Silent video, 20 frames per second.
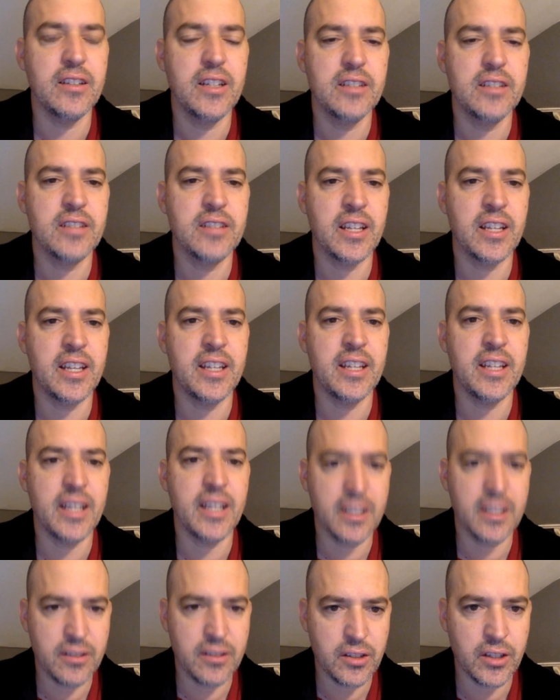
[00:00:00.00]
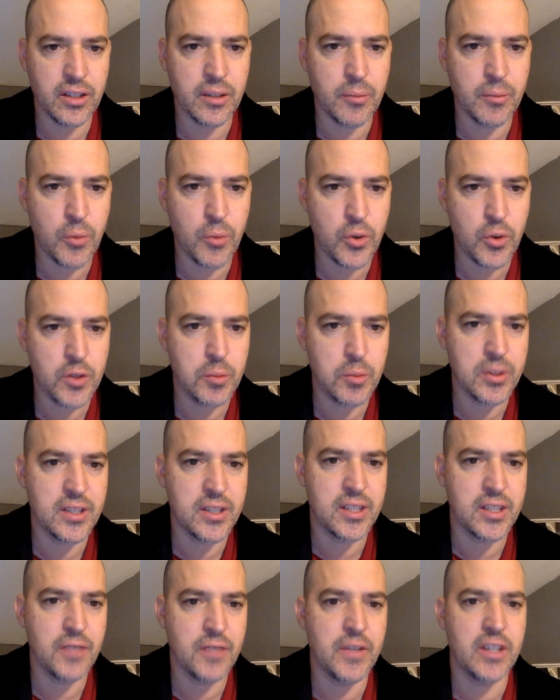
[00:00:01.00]
It's like getting into more
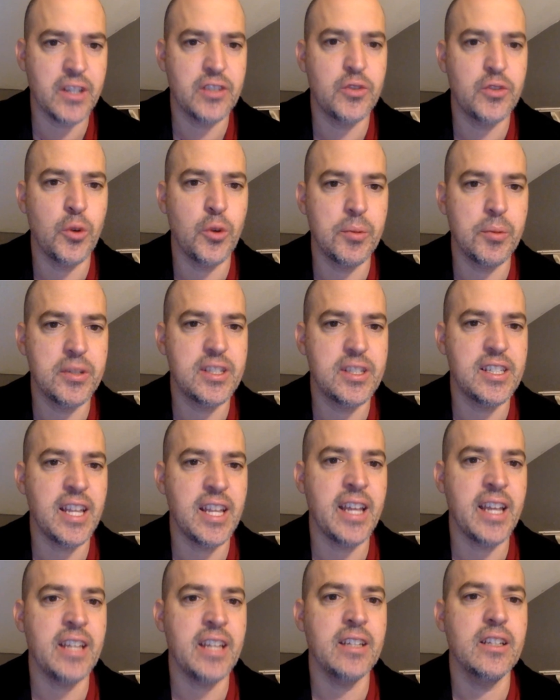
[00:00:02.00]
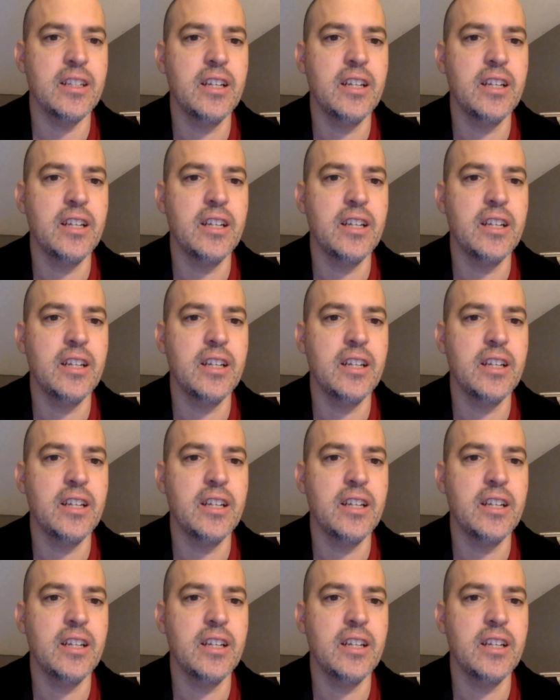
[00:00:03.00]
specifics. To abstain.